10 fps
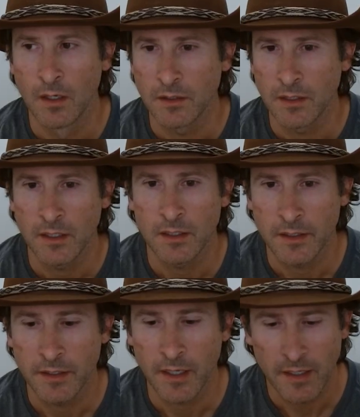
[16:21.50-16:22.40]
Yeah,
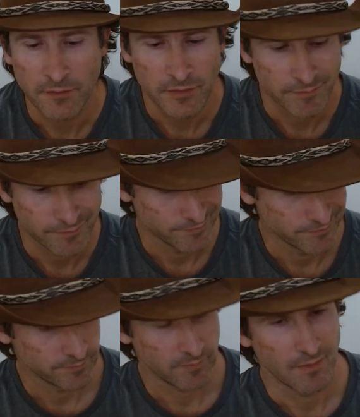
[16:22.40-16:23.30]
and I haven't
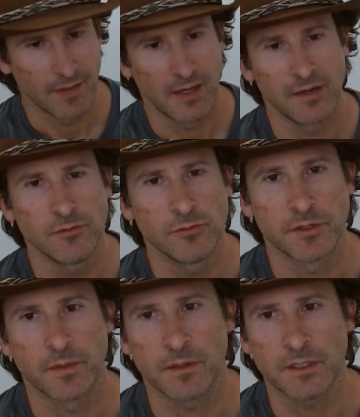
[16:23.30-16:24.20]
really
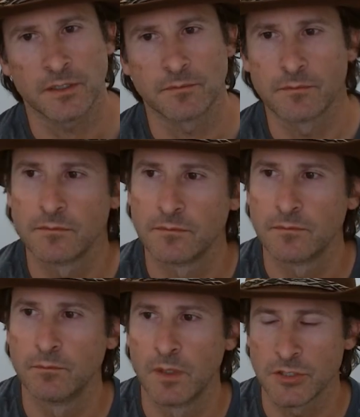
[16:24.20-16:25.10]
thought
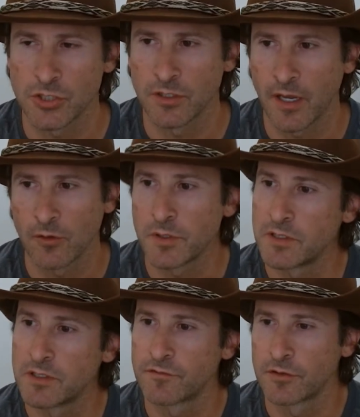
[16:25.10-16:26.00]
much on how we
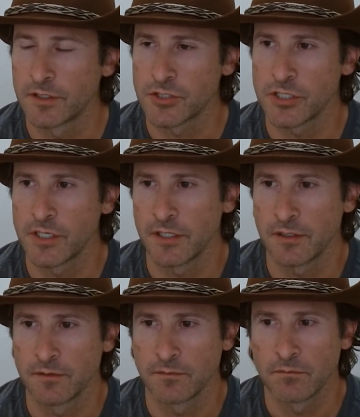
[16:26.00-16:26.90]
differentiate.